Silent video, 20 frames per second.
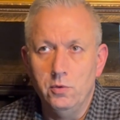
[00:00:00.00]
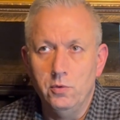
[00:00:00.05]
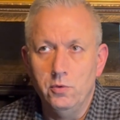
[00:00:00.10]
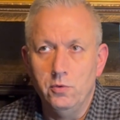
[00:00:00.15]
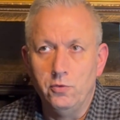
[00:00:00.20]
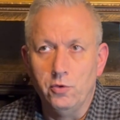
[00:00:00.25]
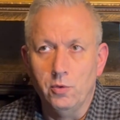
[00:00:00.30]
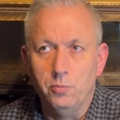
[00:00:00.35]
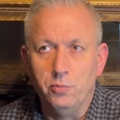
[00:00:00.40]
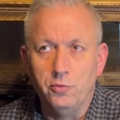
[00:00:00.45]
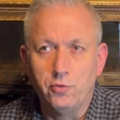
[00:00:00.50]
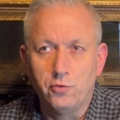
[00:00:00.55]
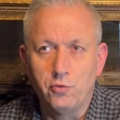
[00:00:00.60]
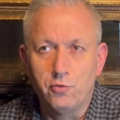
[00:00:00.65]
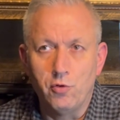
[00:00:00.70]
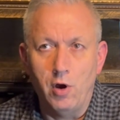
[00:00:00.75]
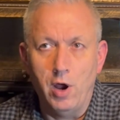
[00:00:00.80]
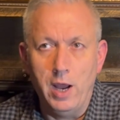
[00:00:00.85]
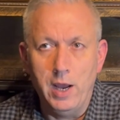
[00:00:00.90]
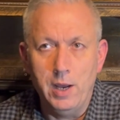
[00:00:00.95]

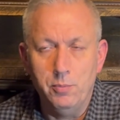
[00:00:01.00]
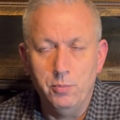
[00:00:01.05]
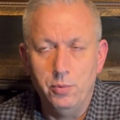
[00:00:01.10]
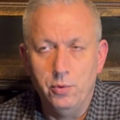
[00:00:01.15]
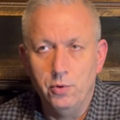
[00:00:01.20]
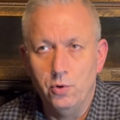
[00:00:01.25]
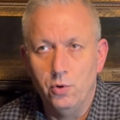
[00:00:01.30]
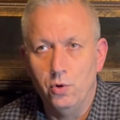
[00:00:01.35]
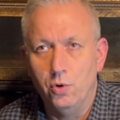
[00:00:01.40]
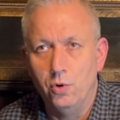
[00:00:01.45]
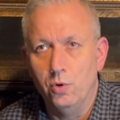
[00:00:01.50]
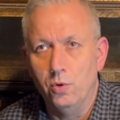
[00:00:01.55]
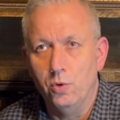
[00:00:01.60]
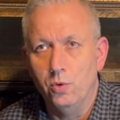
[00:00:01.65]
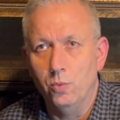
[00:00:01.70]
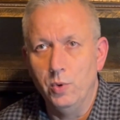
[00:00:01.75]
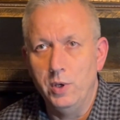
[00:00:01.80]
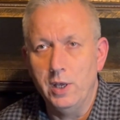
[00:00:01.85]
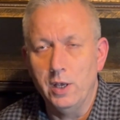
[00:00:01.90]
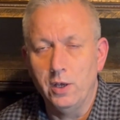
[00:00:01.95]
subscribe
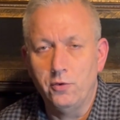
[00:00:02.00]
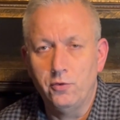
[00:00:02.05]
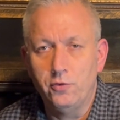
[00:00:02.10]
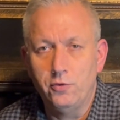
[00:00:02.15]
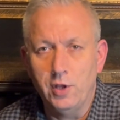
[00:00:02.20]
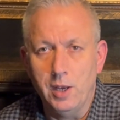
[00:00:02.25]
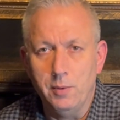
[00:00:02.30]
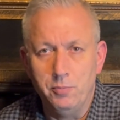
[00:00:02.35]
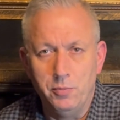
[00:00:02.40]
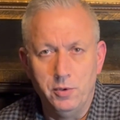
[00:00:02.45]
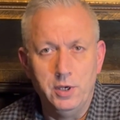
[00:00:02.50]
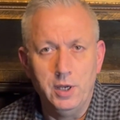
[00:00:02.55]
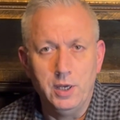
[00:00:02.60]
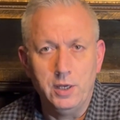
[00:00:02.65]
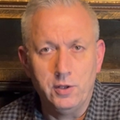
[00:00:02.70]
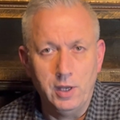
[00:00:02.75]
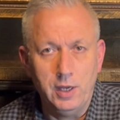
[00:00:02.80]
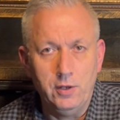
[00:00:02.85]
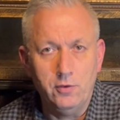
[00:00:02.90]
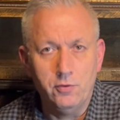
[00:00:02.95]
or we accept the
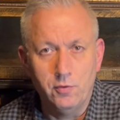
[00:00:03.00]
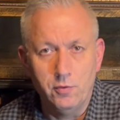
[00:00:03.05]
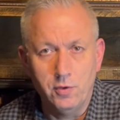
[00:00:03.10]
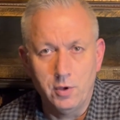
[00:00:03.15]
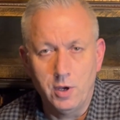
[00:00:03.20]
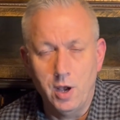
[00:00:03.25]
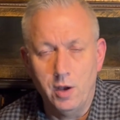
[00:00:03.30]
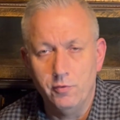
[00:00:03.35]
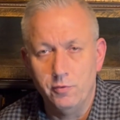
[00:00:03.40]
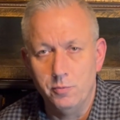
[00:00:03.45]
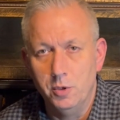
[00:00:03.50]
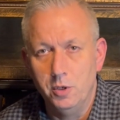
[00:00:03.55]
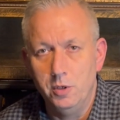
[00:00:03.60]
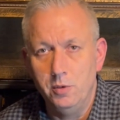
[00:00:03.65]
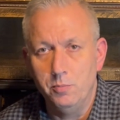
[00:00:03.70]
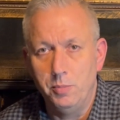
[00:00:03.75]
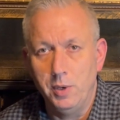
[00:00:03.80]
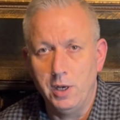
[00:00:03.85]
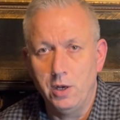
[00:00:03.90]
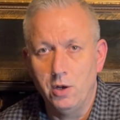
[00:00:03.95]
dictates of the
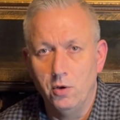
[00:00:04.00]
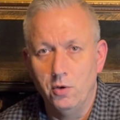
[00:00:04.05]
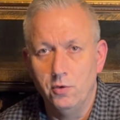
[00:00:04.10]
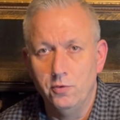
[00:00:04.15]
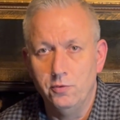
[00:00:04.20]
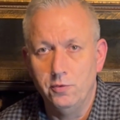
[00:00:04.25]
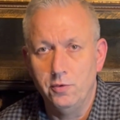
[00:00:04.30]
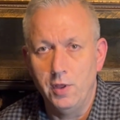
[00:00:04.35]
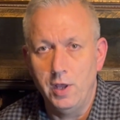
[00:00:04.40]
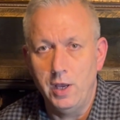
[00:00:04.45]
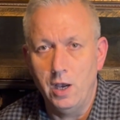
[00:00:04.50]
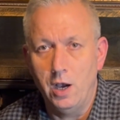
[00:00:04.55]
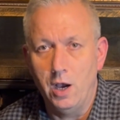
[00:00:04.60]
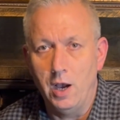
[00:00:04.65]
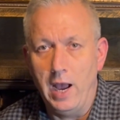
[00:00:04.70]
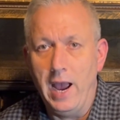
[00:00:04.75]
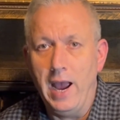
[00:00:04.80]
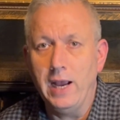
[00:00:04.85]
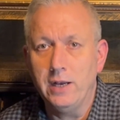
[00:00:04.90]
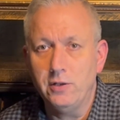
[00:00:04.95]
government because they
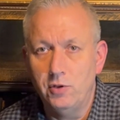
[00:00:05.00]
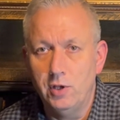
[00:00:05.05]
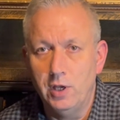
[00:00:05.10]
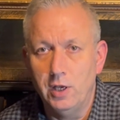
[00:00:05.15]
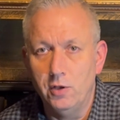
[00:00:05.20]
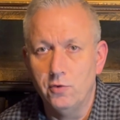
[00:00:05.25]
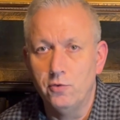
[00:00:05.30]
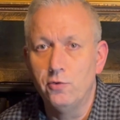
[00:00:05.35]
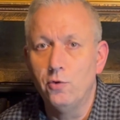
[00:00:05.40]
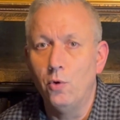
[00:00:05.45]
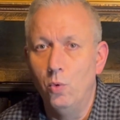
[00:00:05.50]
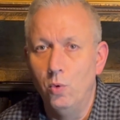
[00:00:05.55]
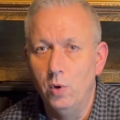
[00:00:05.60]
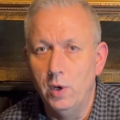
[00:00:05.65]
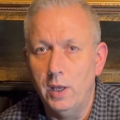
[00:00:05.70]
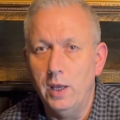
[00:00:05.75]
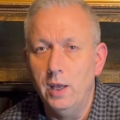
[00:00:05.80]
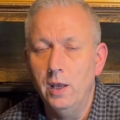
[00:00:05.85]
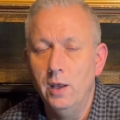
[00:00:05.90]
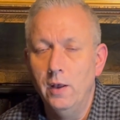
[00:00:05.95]
are acting
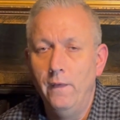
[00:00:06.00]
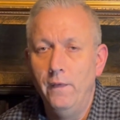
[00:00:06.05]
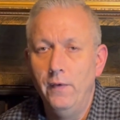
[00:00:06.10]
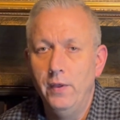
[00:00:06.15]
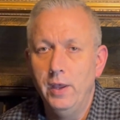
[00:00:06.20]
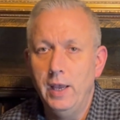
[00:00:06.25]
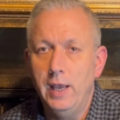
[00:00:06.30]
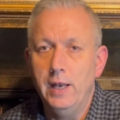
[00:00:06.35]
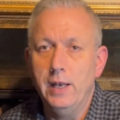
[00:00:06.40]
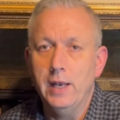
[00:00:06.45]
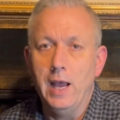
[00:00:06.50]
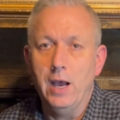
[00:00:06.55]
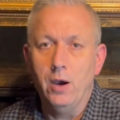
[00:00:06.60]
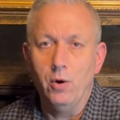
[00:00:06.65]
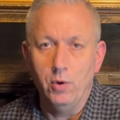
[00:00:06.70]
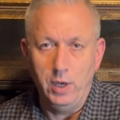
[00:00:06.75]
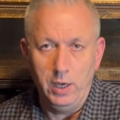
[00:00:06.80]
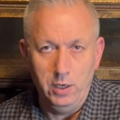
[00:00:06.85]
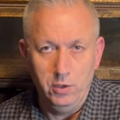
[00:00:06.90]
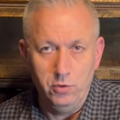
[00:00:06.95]
solely in
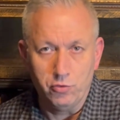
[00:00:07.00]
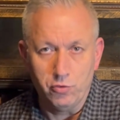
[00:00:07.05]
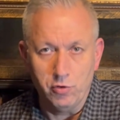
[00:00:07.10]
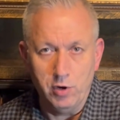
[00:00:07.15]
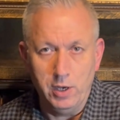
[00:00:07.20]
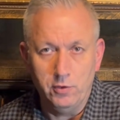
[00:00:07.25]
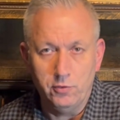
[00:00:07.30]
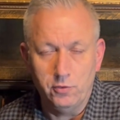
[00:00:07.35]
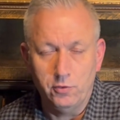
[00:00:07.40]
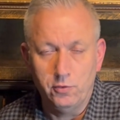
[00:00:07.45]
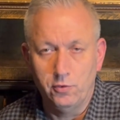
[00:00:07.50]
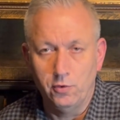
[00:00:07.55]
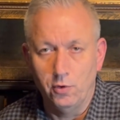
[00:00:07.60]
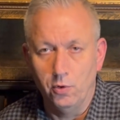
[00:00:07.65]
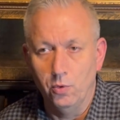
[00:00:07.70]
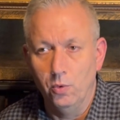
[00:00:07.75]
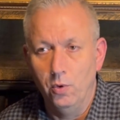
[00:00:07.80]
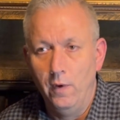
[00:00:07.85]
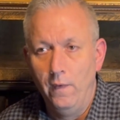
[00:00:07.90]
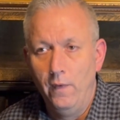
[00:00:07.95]
our interests.
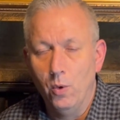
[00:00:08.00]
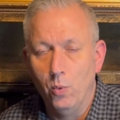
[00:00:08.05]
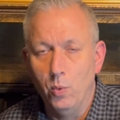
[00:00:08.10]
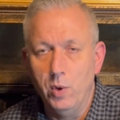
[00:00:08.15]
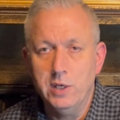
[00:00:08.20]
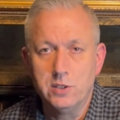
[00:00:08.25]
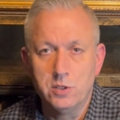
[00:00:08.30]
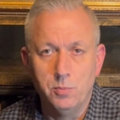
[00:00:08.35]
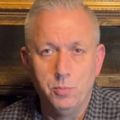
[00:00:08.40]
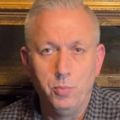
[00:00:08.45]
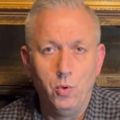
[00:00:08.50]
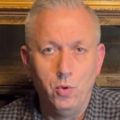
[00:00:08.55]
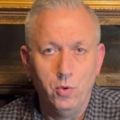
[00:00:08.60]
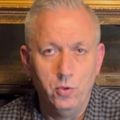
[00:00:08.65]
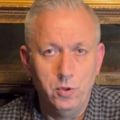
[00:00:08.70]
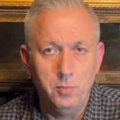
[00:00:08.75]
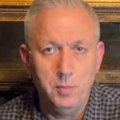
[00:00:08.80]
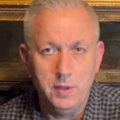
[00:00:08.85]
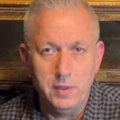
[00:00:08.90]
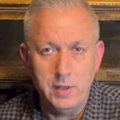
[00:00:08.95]
So we
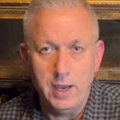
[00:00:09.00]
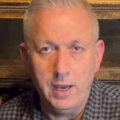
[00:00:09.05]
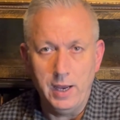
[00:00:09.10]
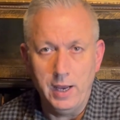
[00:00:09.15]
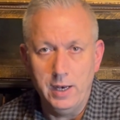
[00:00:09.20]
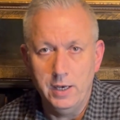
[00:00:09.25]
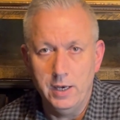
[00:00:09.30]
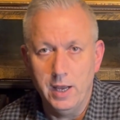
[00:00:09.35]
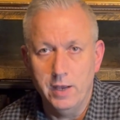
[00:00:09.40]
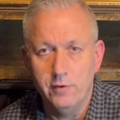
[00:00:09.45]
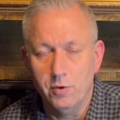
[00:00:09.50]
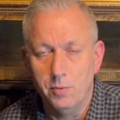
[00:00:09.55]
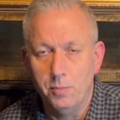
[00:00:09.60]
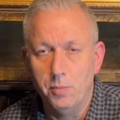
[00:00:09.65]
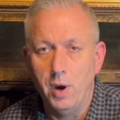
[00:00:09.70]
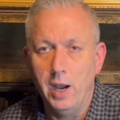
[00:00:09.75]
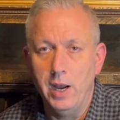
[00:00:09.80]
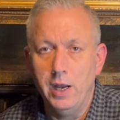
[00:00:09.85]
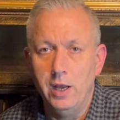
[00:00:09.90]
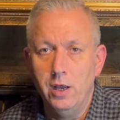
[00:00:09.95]
support them in that endeavor
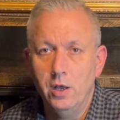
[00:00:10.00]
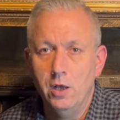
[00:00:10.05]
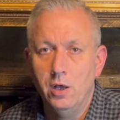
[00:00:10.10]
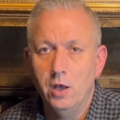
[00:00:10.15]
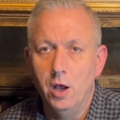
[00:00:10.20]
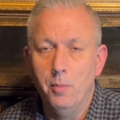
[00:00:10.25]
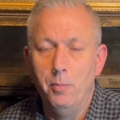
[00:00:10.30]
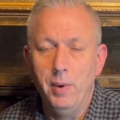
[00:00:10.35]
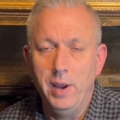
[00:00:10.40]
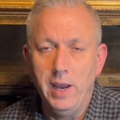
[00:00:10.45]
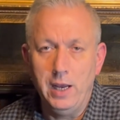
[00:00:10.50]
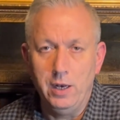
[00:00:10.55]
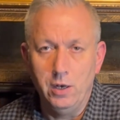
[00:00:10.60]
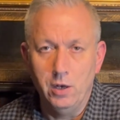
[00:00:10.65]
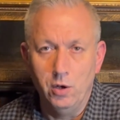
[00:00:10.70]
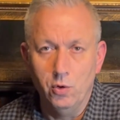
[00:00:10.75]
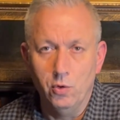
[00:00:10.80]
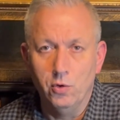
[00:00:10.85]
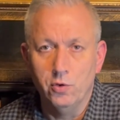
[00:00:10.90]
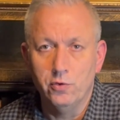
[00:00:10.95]
by obeying
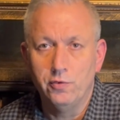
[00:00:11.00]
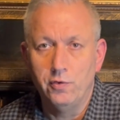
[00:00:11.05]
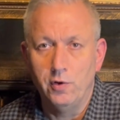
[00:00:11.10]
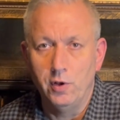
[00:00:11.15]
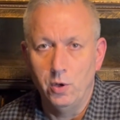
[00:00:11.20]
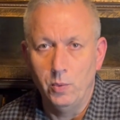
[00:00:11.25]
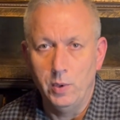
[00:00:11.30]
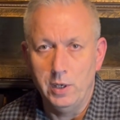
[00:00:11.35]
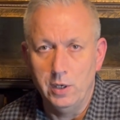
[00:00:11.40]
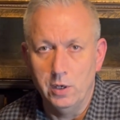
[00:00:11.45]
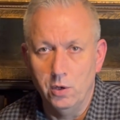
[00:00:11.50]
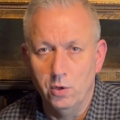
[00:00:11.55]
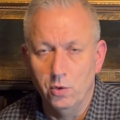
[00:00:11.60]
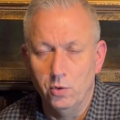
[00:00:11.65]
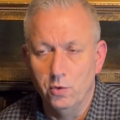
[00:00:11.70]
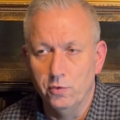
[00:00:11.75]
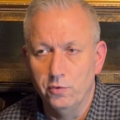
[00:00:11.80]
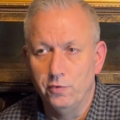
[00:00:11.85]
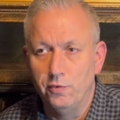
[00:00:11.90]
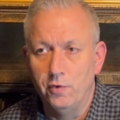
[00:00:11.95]
the laws, following
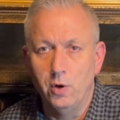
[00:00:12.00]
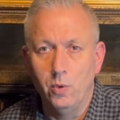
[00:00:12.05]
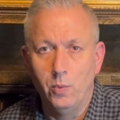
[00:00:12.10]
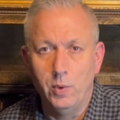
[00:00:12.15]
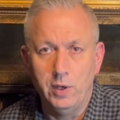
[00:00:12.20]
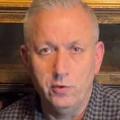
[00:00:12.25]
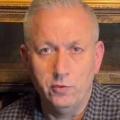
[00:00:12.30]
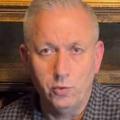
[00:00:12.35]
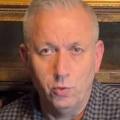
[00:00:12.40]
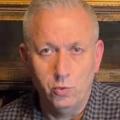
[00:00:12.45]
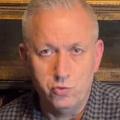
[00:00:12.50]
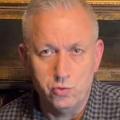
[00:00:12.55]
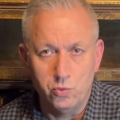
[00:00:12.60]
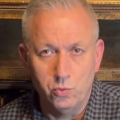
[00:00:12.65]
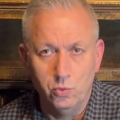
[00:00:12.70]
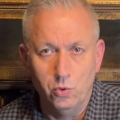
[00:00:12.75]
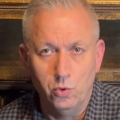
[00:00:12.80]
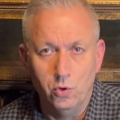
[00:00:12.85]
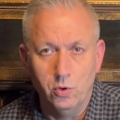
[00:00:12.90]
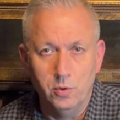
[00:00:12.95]

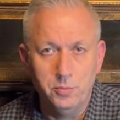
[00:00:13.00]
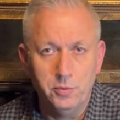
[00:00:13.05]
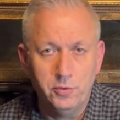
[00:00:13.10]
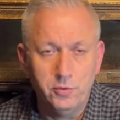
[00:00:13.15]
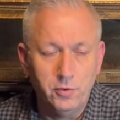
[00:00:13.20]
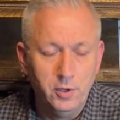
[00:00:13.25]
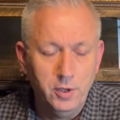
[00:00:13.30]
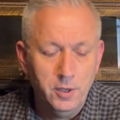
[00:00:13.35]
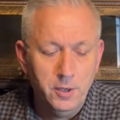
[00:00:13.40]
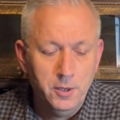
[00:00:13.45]
social norms.